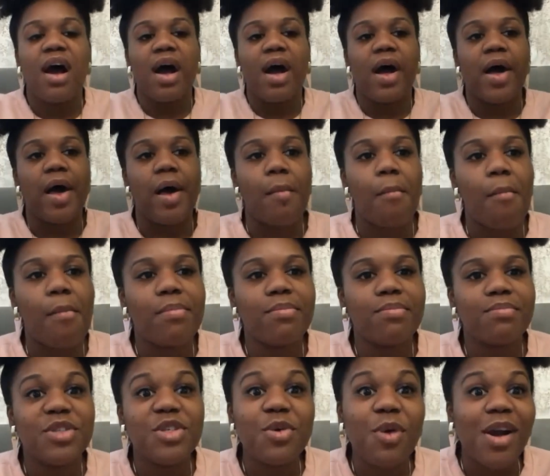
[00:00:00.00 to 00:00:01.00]
um,
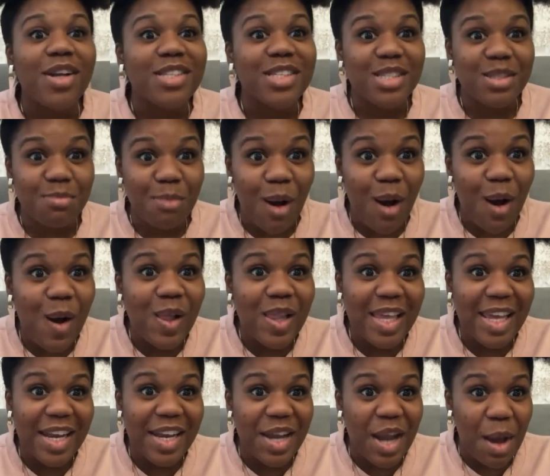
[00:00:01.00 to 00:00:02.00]
you are small
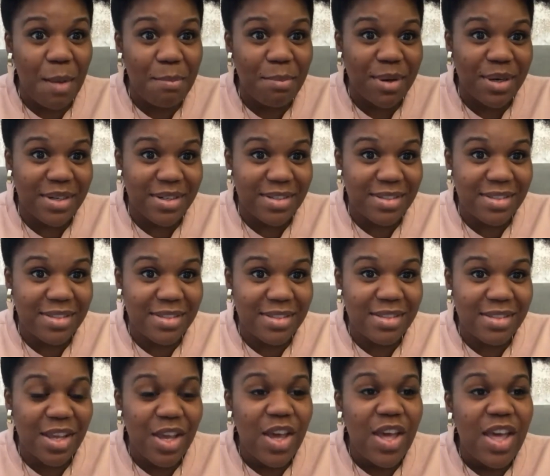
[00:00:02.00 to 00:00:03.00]
in
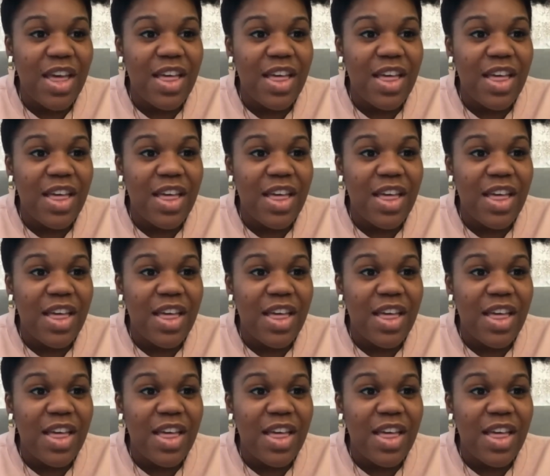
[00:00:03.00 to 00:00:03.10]
numbers.